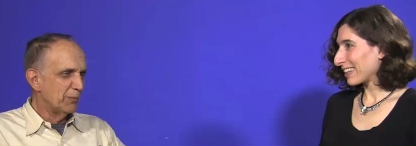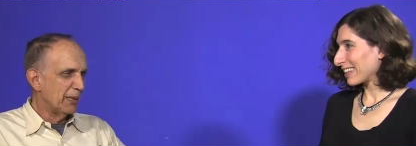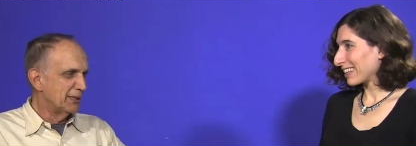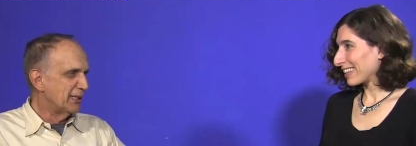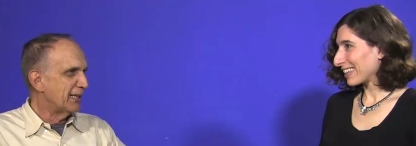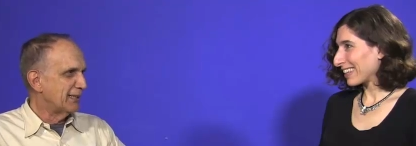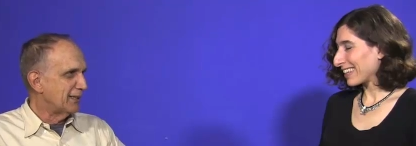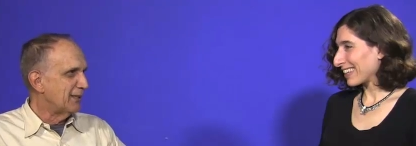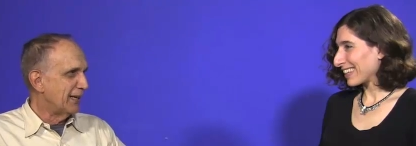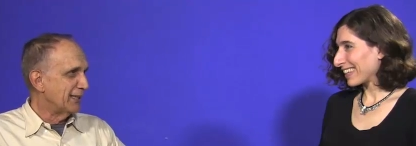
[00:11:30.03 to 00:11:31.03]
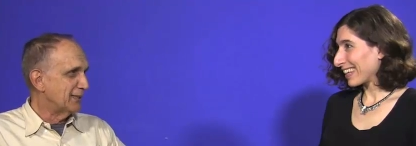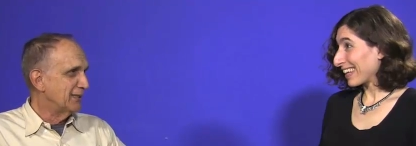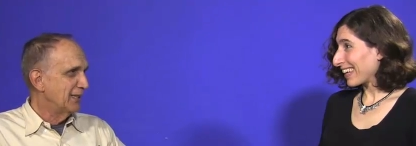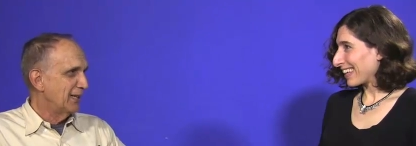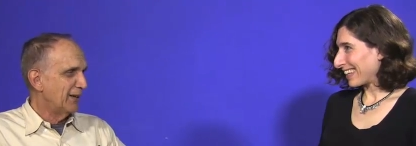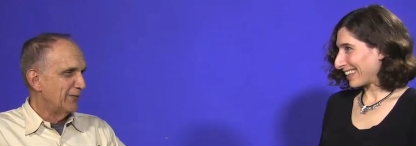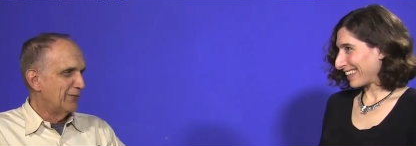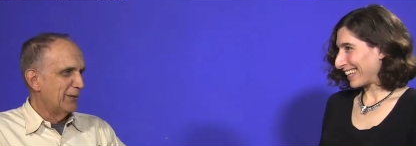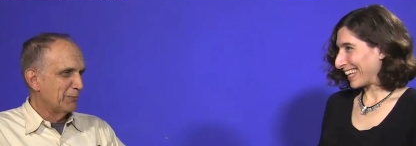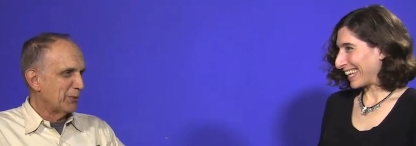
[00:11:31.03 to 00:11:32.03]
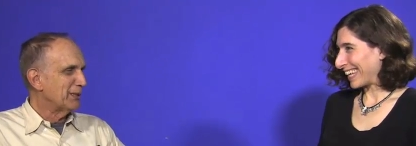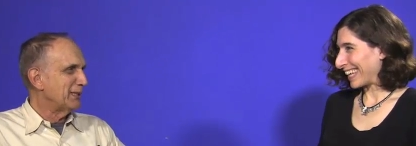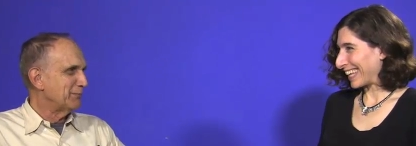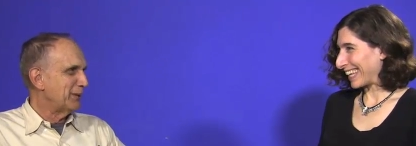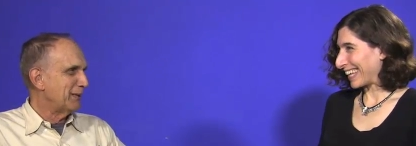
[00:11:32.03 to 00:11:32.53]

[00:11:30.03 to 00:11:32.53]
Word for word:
Speaker 1: my second class of brilliant